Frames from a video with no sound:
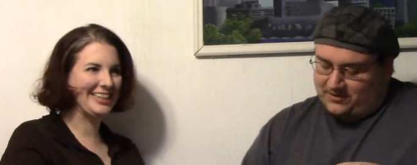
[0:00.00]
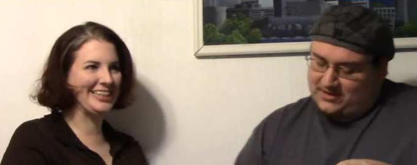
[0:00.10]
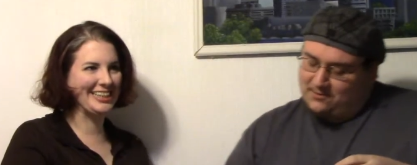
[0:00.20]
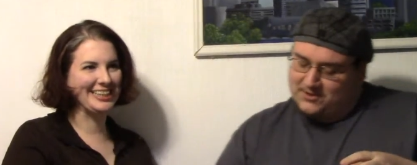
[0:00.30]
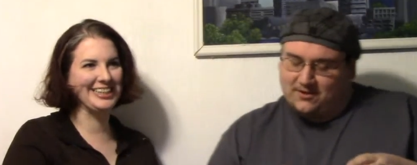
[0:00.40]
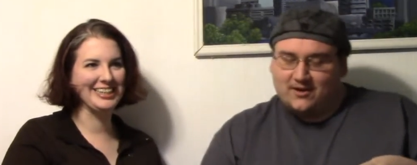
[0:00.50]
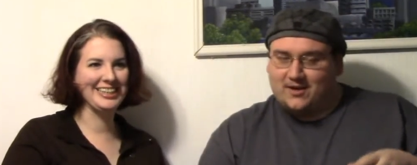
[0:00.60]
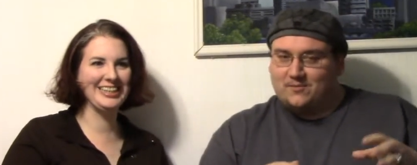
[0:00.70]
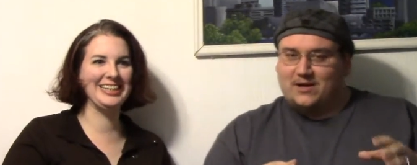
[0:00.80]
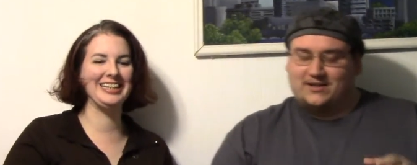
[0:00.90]
Speaker 1: because I was
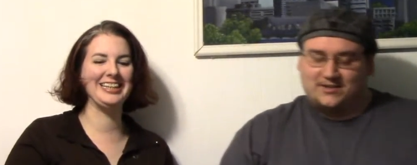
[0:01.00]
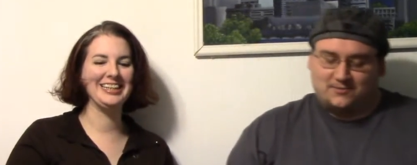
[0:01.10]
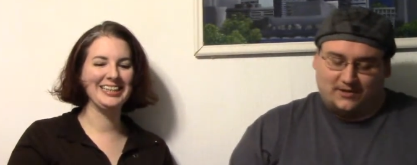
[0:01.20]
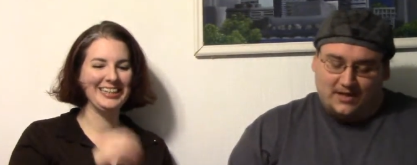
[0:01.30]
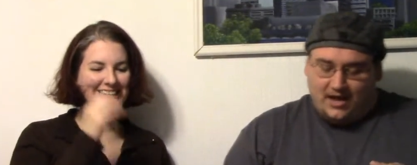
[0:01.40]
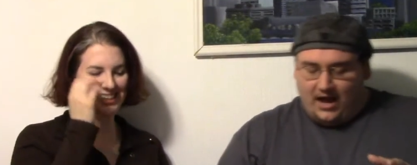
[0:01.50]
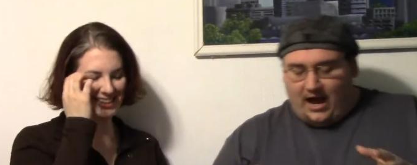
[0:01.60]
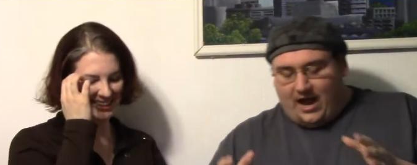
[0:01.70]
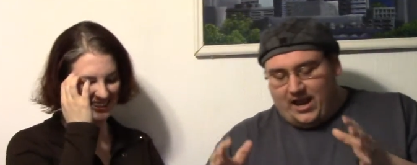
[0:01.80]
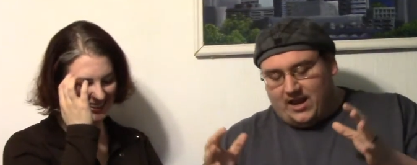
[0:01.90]
talking about this one.
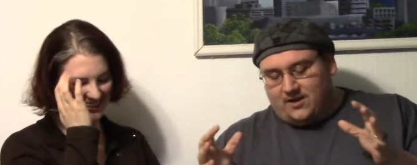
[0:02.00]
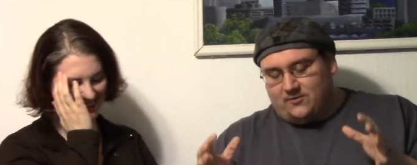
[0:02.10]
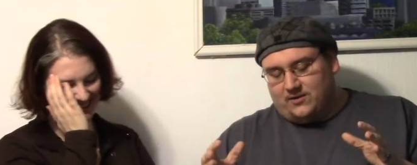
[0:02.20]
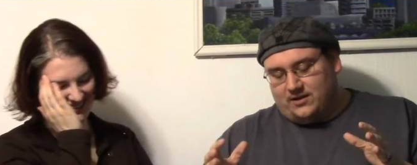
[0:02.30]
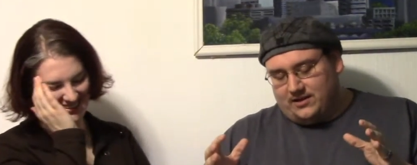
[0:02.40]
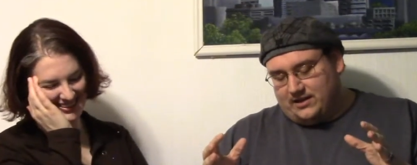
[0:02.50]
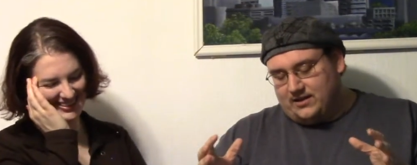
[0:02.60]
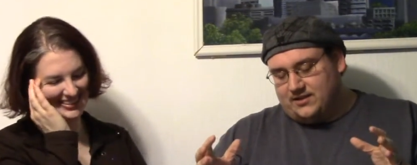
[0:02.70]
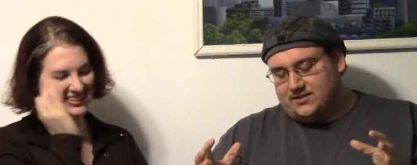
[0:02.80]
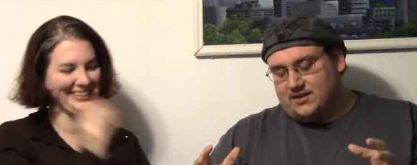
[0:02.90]
It
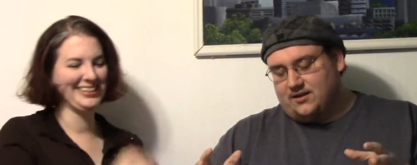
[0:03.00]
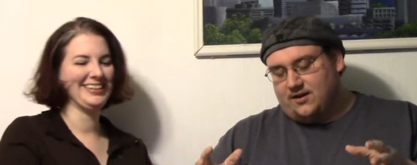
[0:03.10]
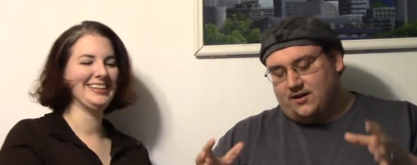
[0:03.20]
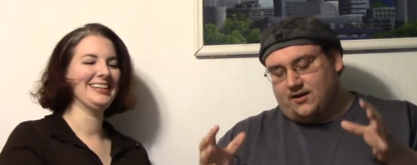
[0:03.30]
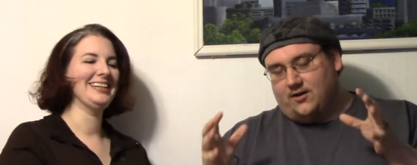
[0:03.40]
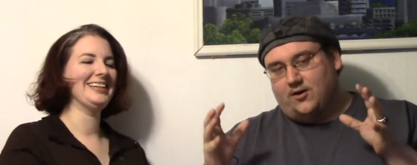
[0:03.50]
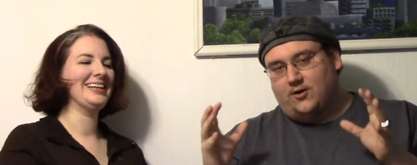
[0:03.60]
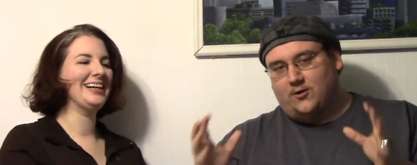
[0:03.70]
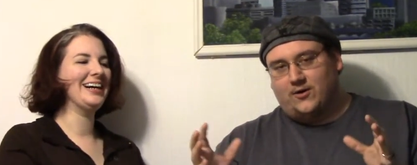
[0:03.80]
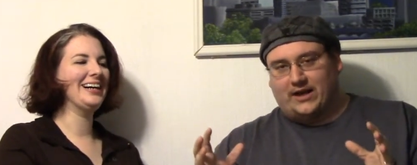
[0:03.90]
is a
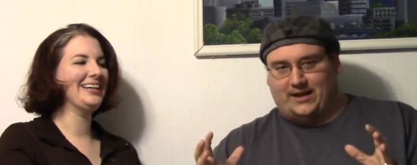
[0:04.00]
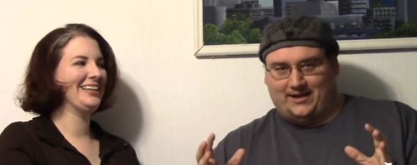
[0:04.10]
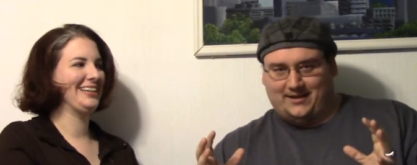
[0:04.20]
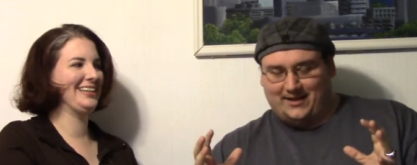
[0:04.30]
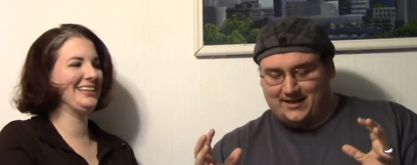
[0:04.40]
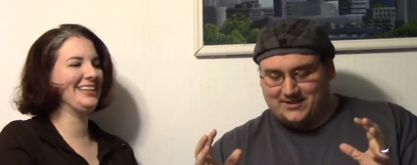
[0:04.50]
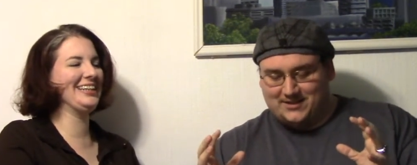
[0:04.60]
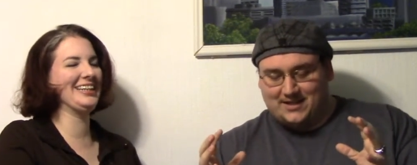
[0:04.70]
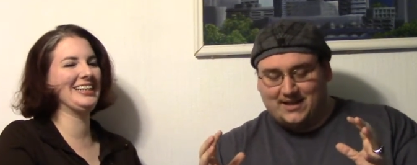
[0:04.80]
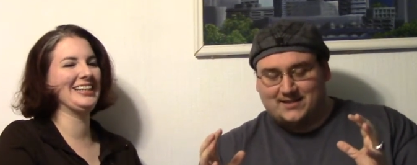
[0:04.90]
hoagie. It
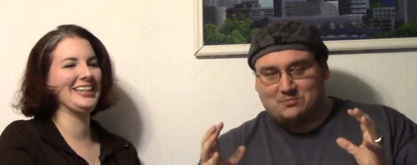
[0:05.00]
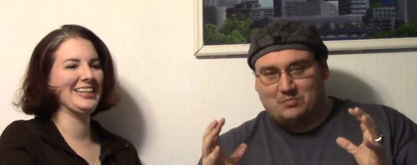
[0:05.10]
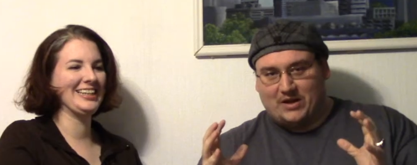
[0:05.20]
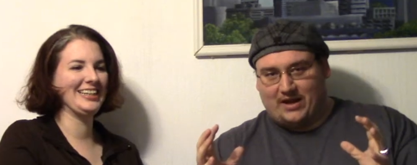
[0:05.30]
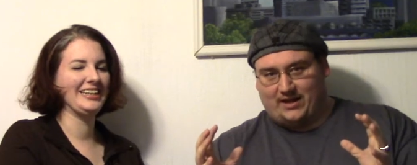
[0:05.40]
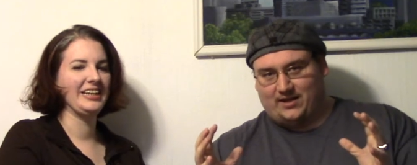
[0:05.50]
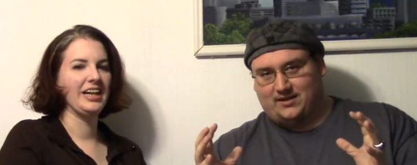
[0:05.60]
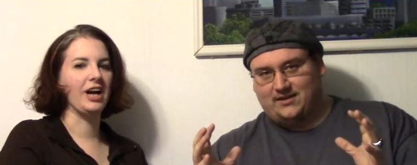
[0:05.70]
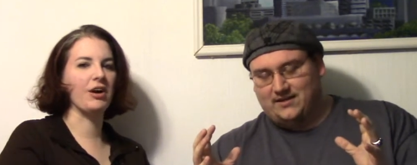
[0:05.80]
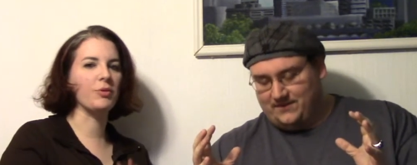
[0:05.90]
is this big.
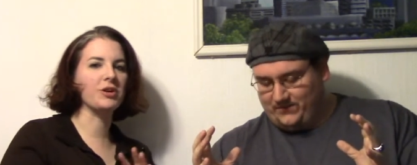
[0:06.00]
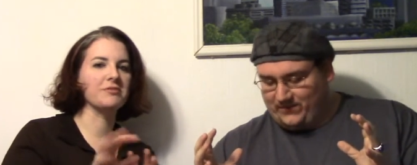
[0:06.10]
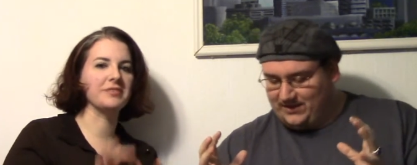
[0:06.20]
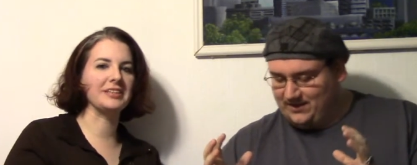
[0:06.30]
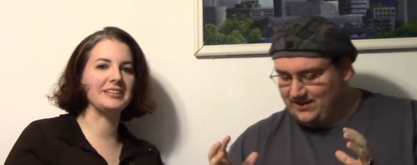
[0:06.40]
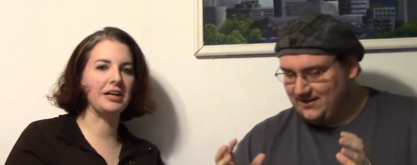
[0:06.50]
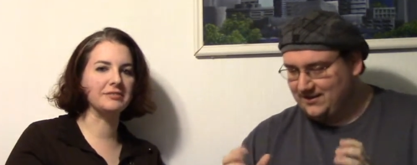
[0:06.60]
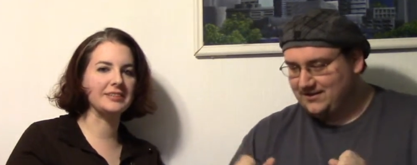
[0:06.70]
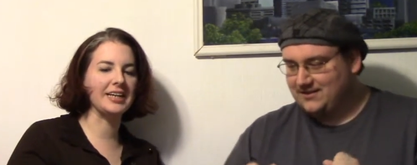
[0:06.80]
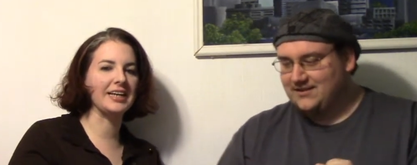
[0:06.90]
Speaker 2: All right, we're in
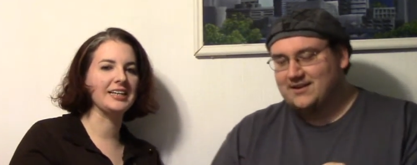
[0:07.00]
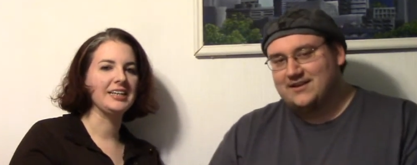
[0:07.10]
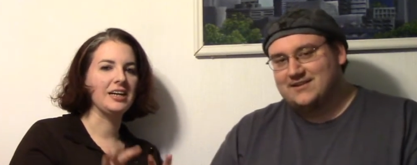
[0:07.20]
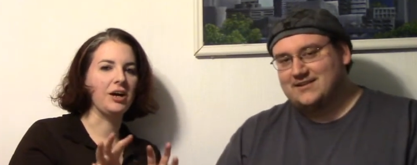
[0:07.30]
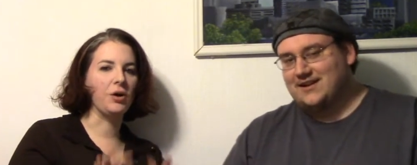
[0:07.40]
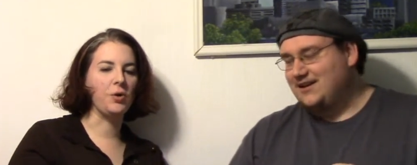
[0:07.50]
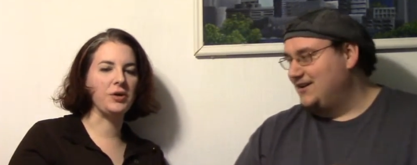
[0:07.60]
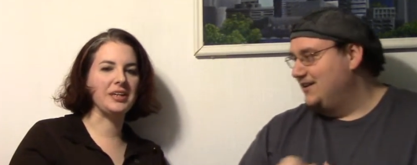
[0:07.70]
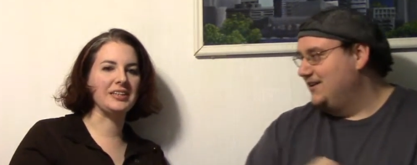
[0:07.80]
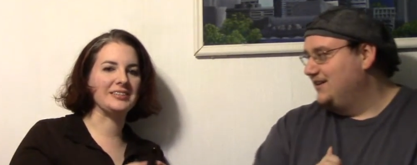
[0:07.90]
Philadelphia. A
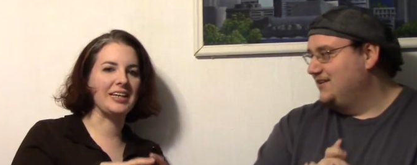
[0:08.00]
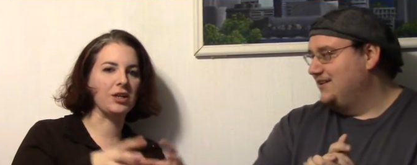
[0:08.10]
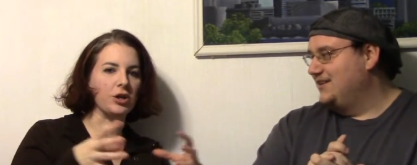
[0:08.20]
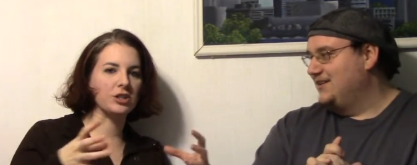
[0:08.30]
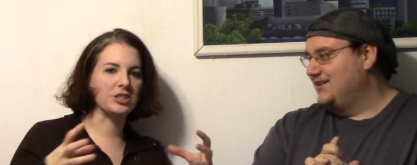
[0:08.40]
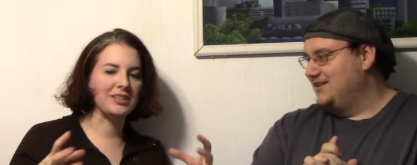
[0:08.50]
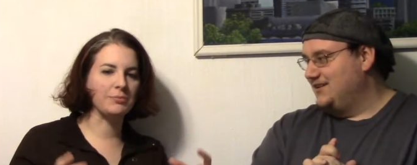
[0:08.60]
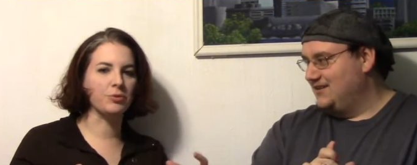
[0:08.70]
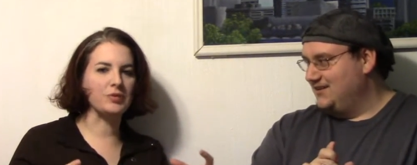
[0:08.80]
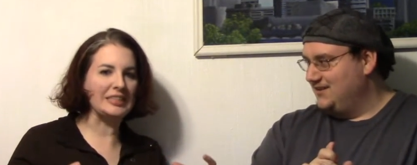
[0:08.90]
hoagie is a large
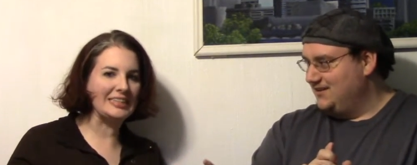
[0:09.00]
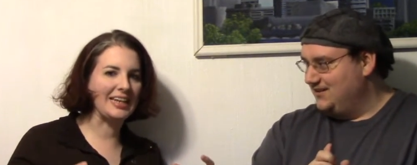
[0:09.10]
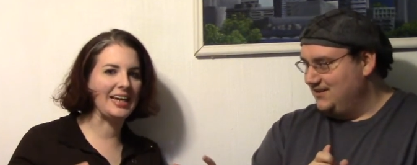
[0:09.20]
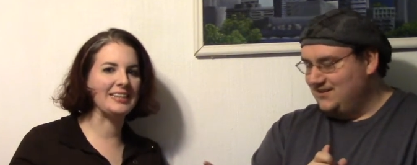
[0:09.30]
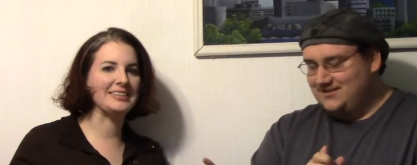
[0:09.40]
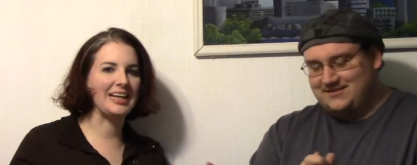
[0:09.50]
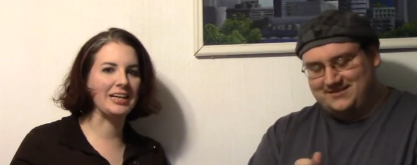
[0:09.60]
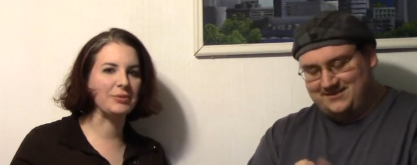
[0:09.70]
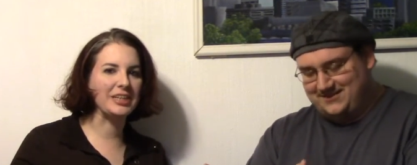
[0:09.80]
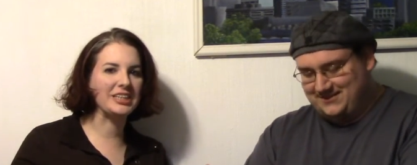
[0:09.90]
submarine-like
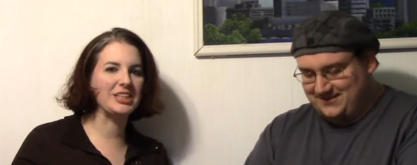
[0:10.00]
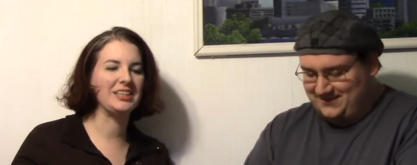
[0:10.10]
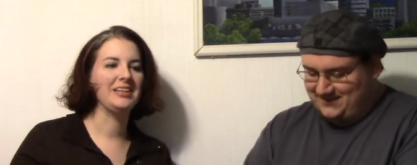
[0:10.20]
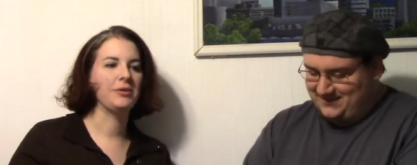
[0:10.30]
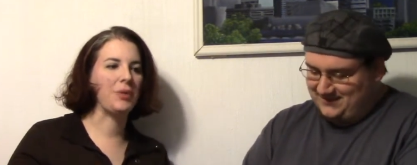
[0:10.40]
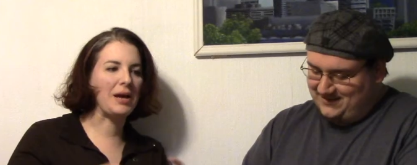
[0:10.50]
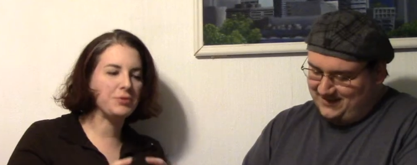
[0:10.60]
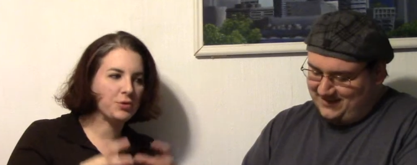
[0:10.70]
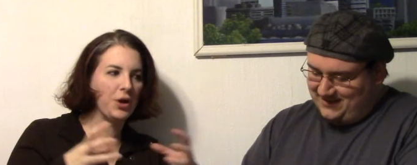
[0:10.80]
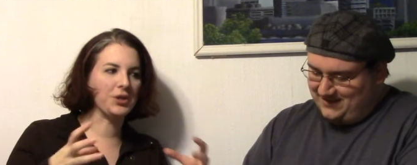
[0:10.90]
sandwich.
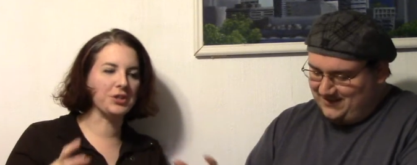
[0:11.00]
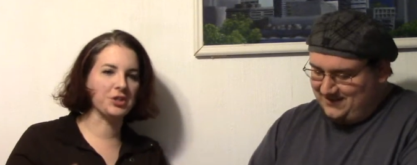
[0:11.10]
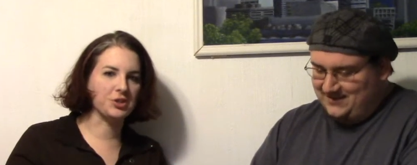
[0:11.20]
Perhaps you call it a